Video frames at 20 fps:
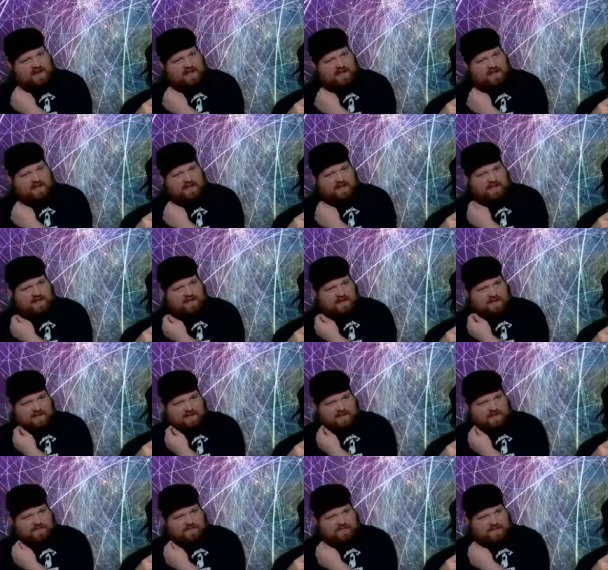Yeah.
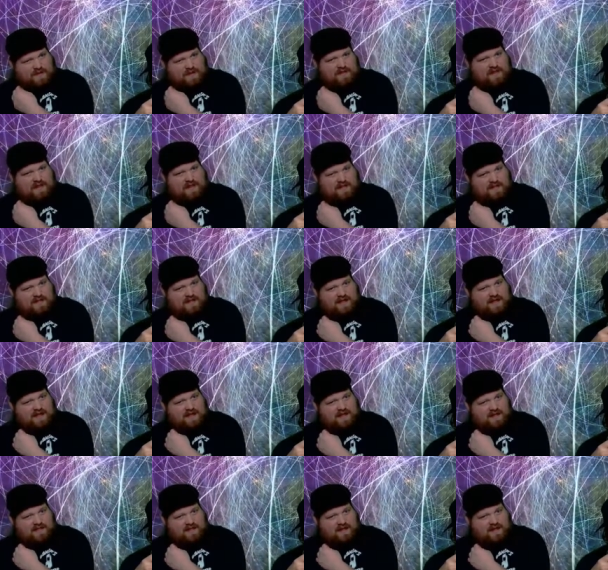And then at the end, you
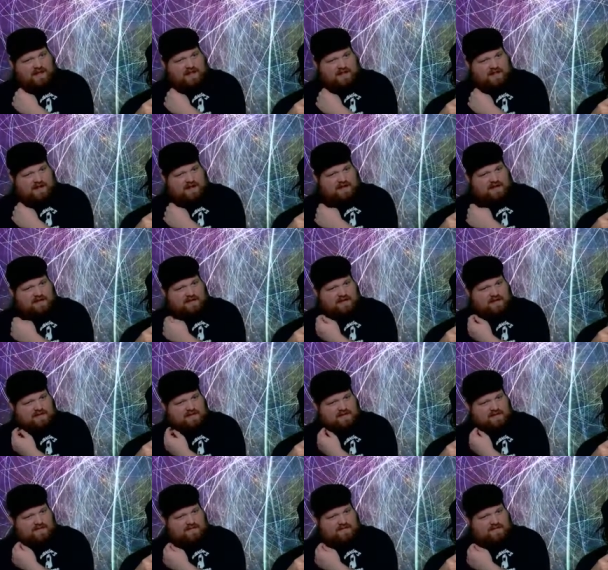get like a.
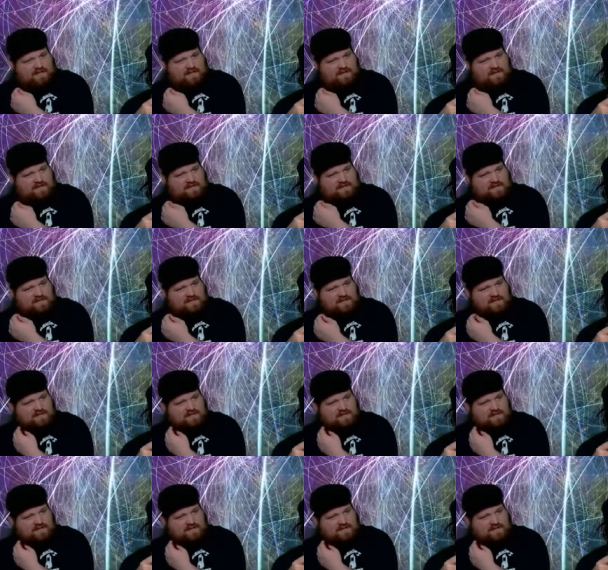And the